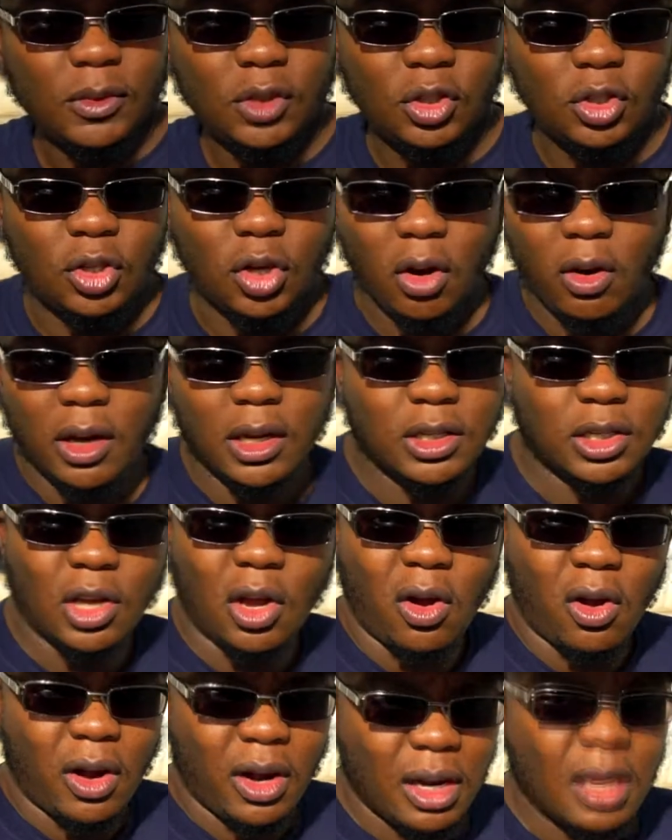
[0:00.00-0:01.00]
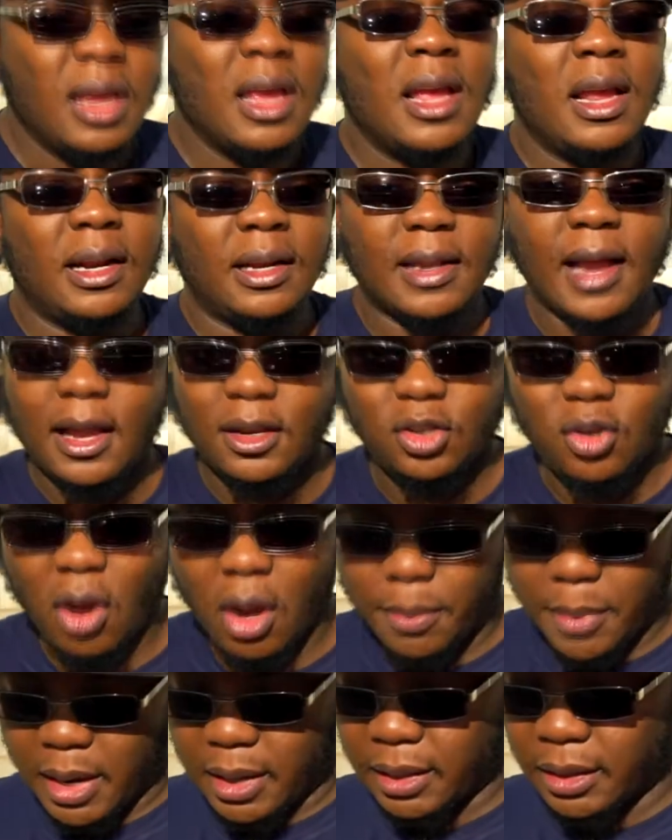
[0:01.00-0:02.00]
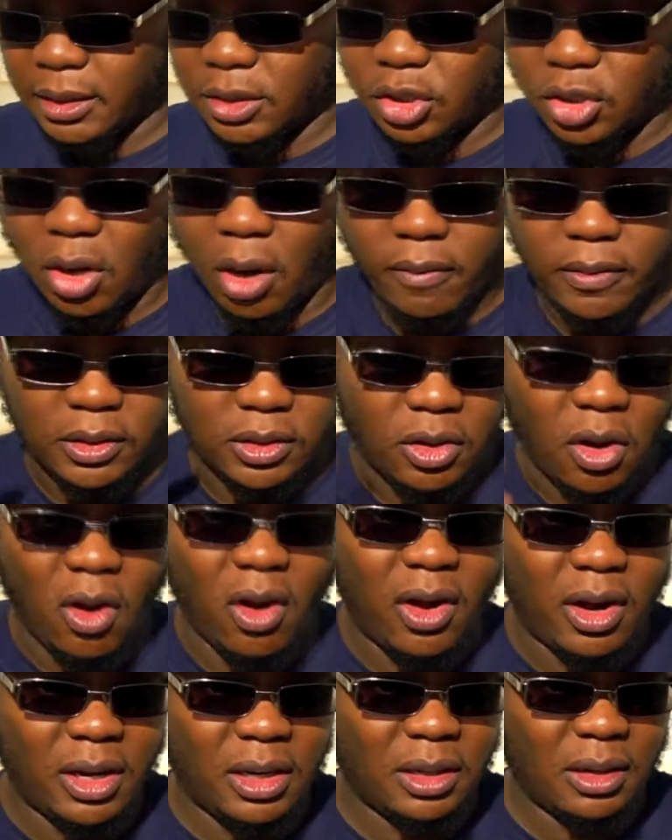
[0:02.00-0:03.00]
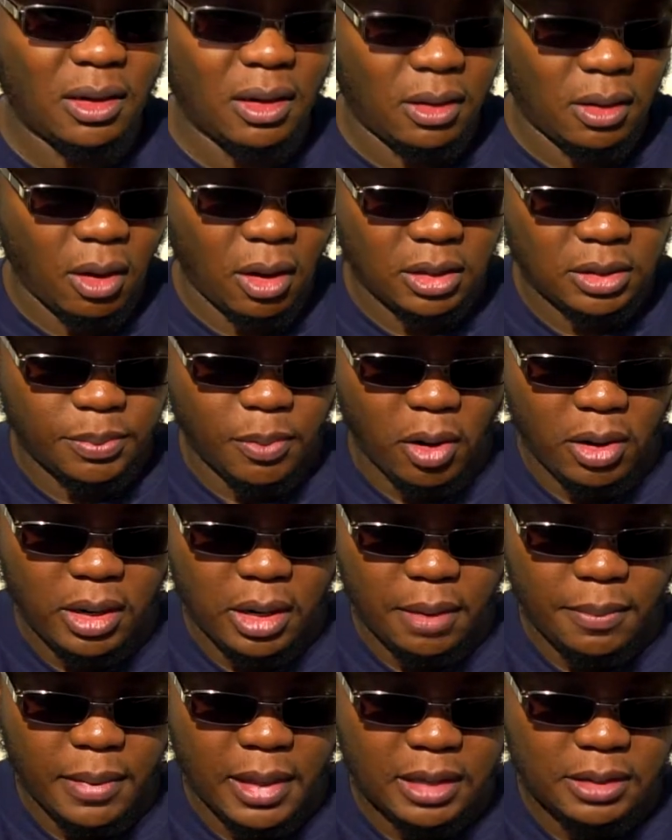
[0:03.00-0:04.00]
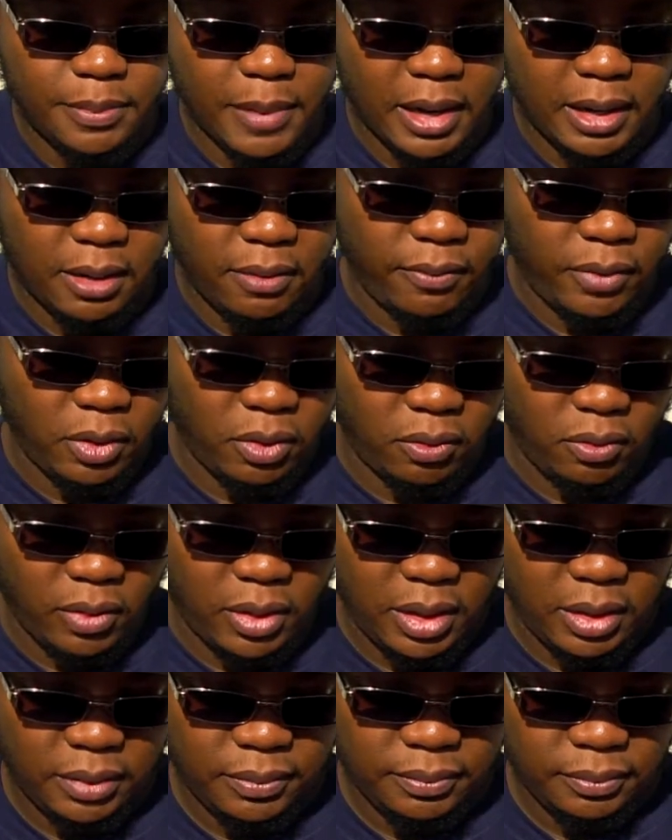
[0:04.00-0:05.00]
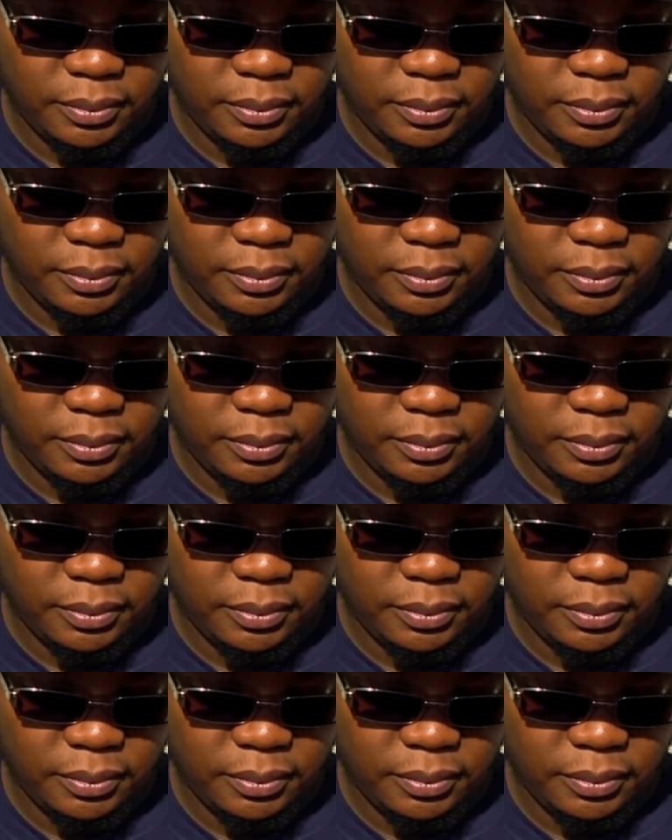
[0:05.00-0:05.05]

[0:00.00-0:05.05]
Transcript: Charizard, not Charmander, Charizard are spawning up. Let's back up real quick.